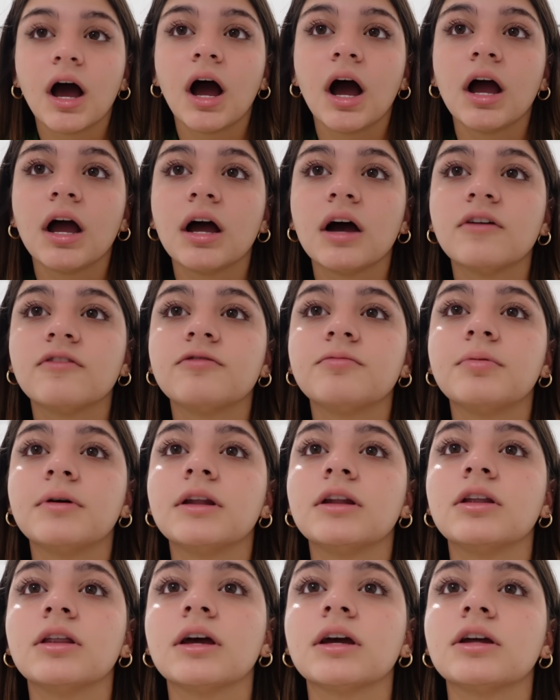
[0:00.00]
I have
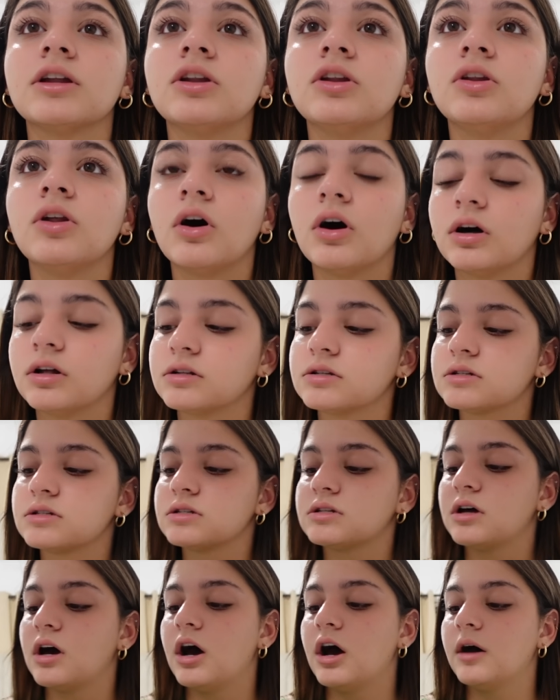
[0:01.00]
been like
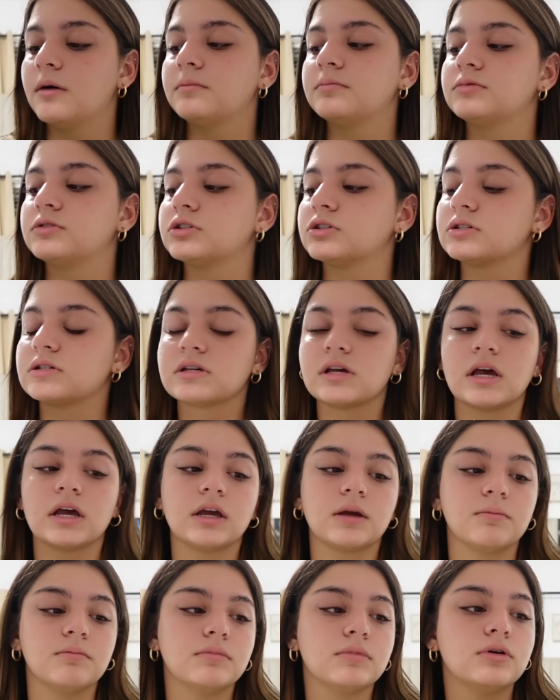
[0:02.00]
nonstop just
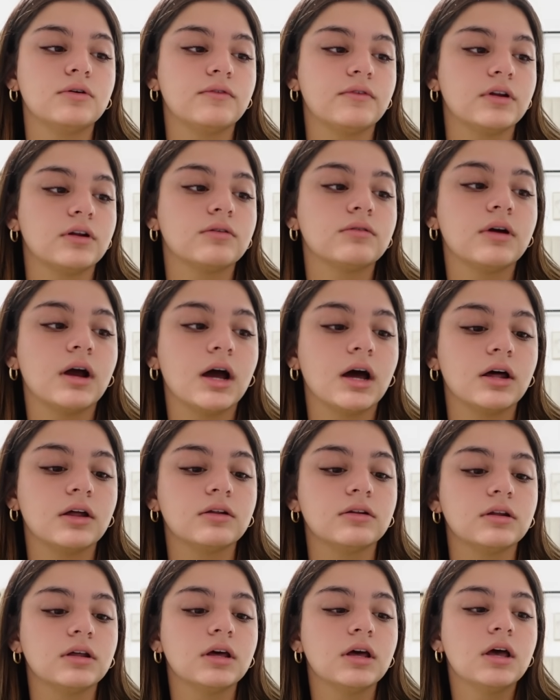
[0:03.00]
like moving
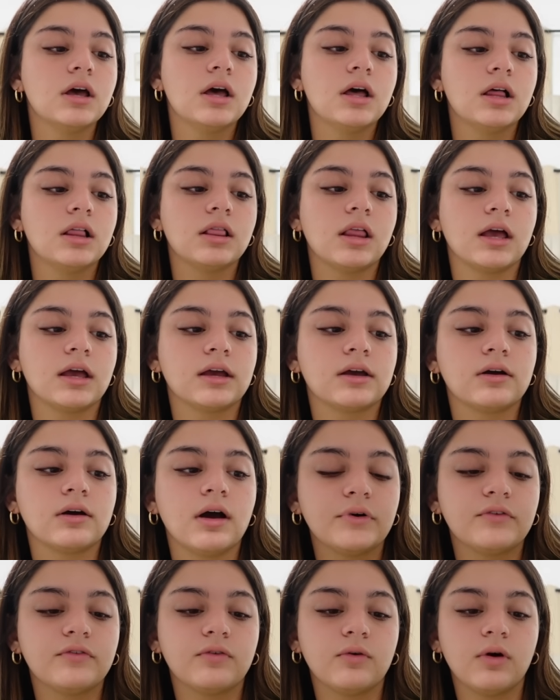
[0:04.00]
around. Like
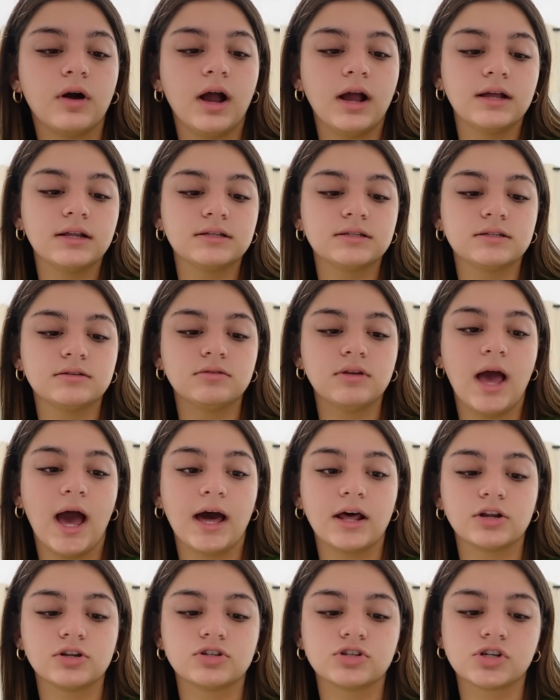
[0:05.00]
before I
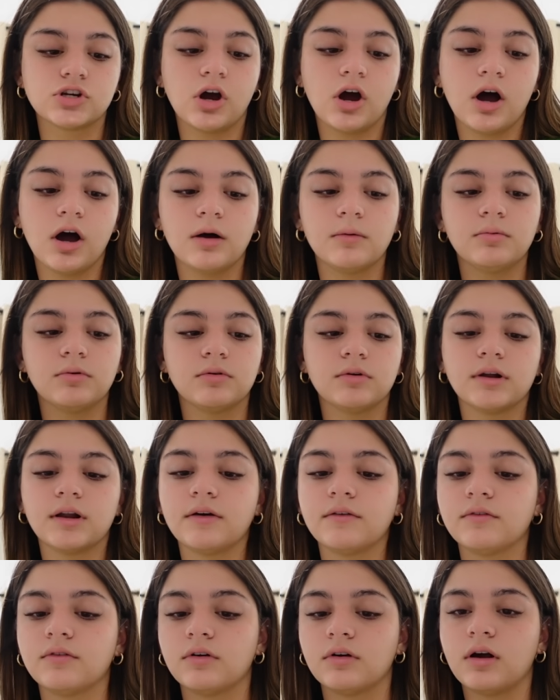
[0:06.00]
had a job or
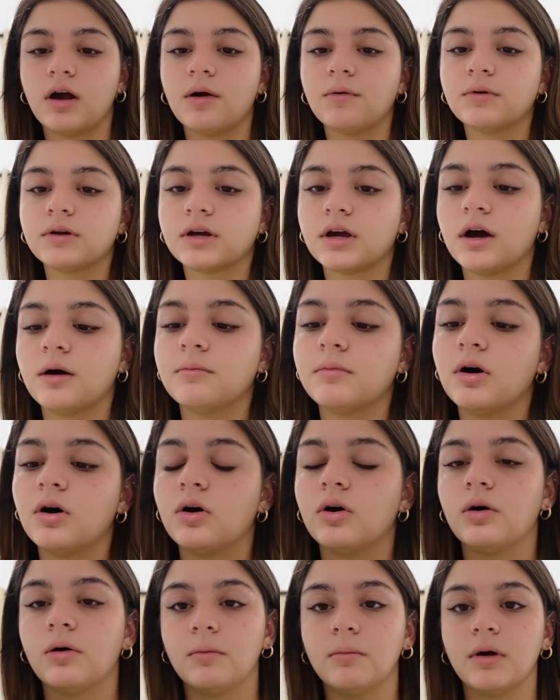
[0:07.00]
whatever, I would come
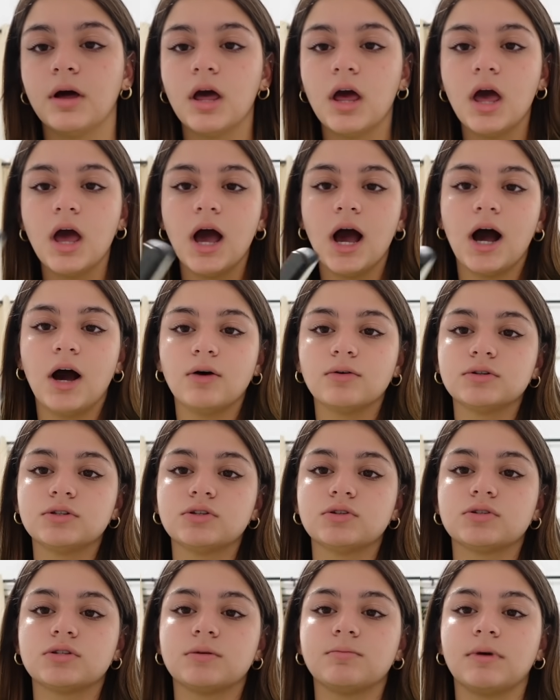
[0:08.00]
home, I would
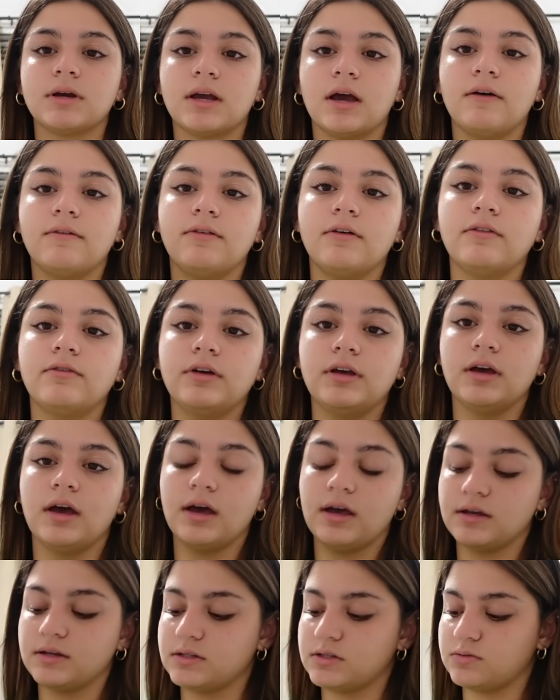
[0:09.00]
do some like
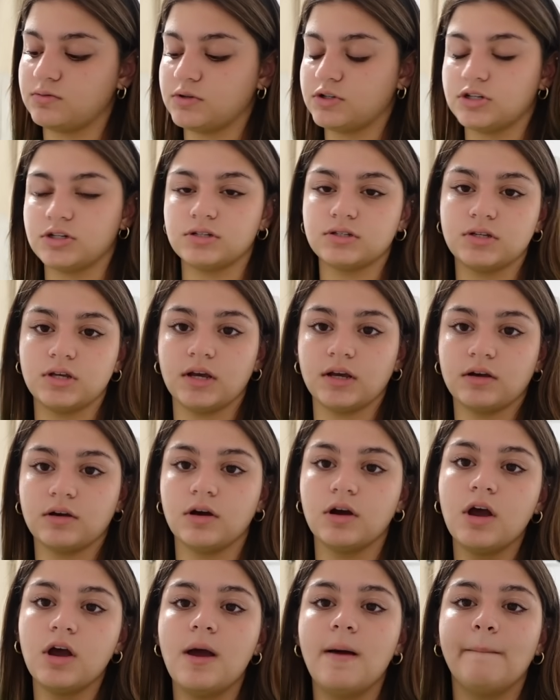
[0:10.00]
FLVS, which is like
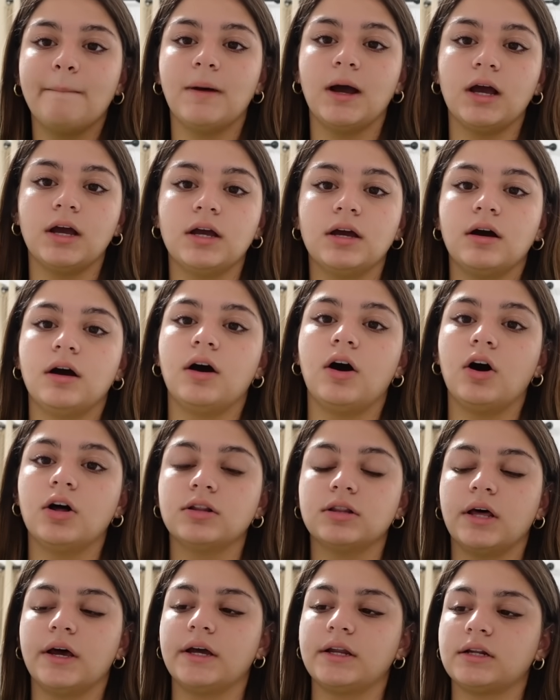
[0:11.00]
my
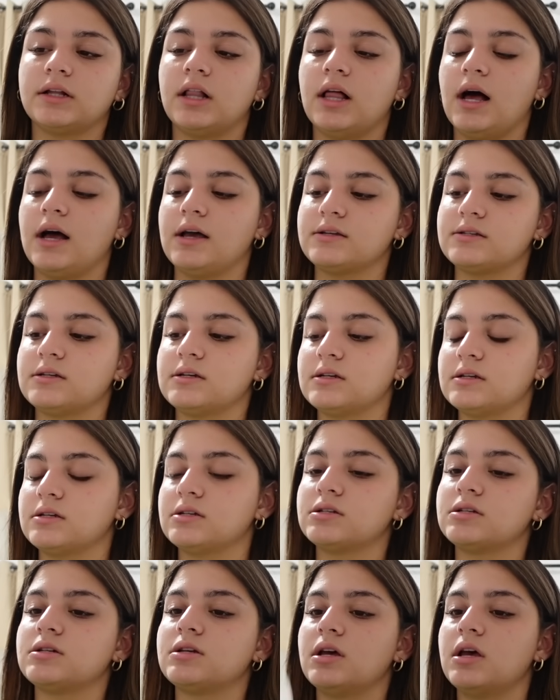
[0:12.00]
online
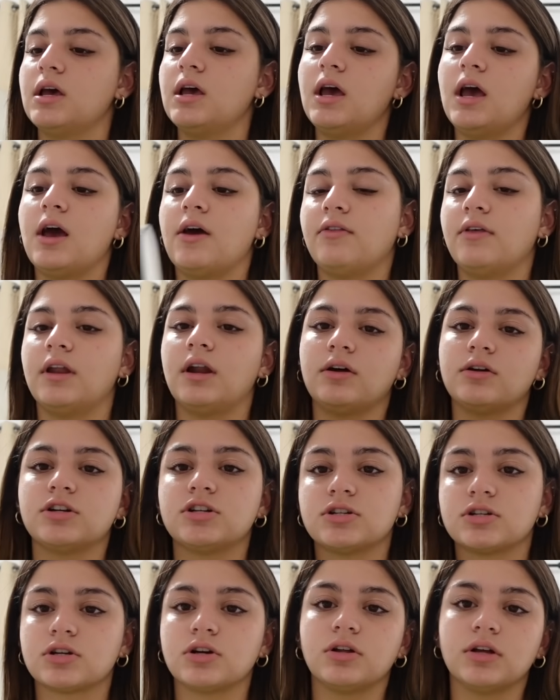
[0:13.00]
classes, and then I would
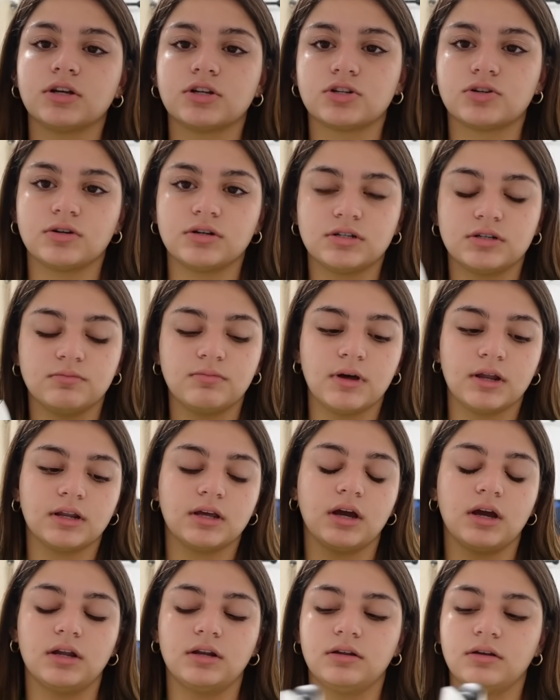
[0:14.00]
just go like straight to bed
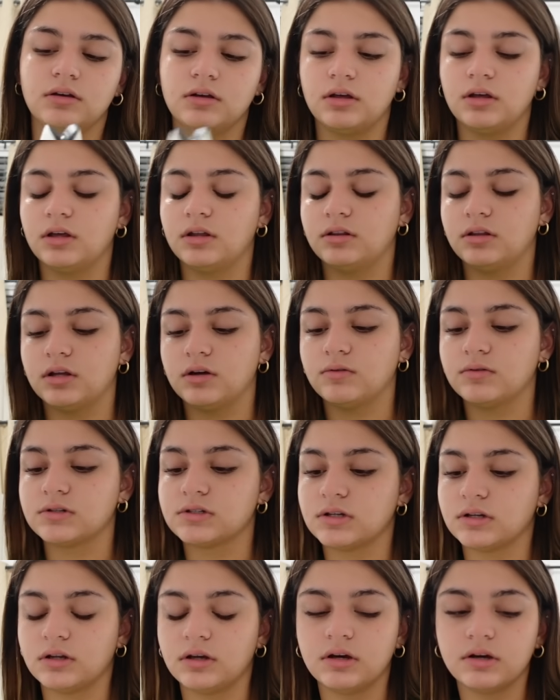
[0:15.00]
kinda, and that
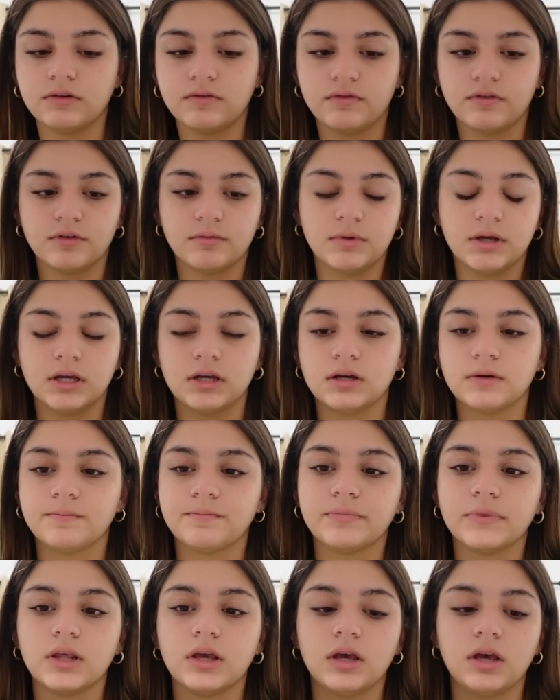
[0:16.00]
wasn't good for me.
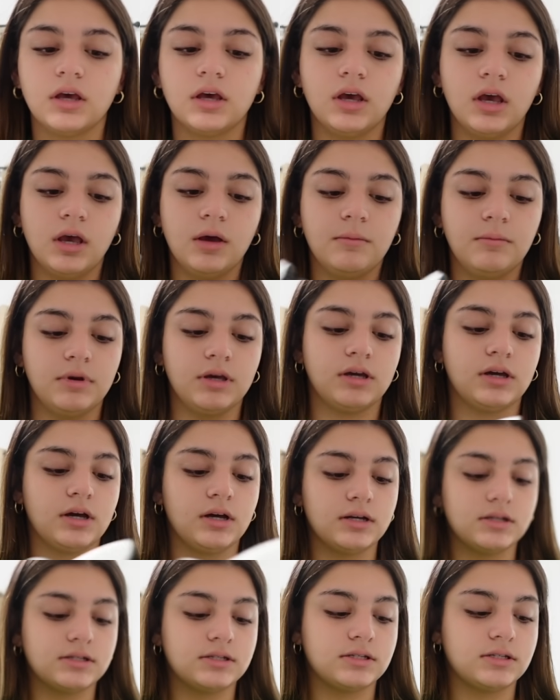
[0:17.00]

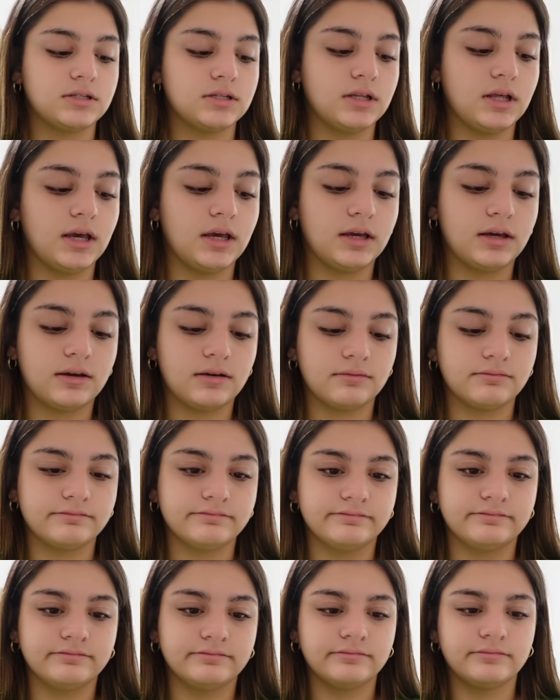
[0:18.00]
Because, like,
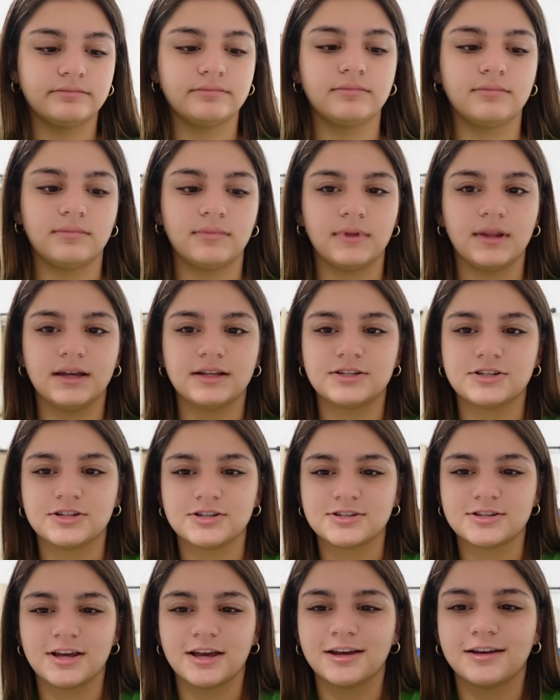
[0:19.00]
it's
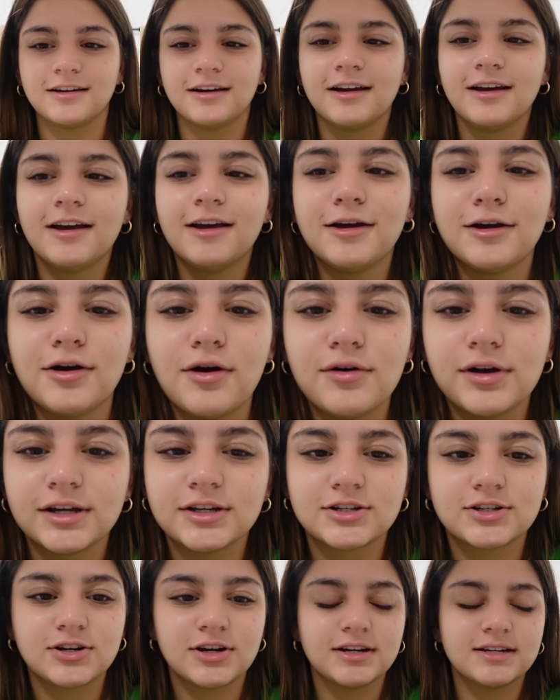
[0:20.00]
just, like, going
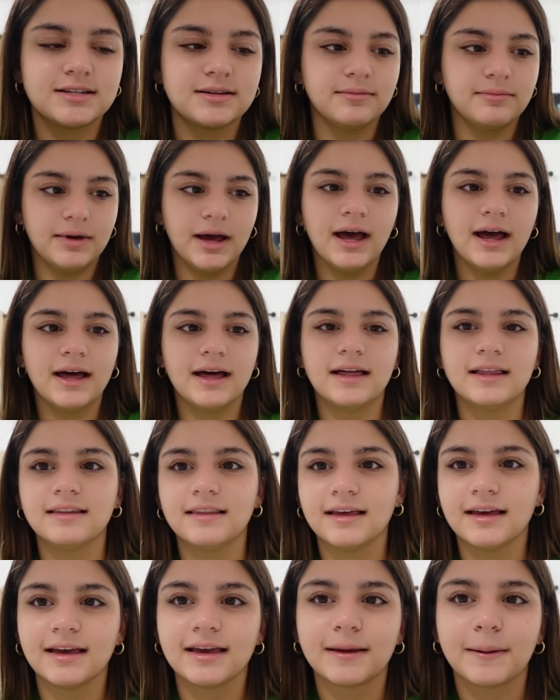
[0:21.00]
straight to bed,
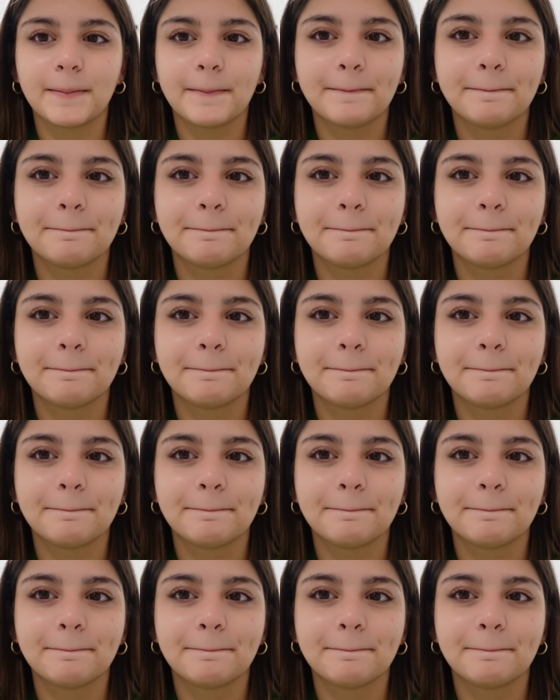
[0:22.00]
like,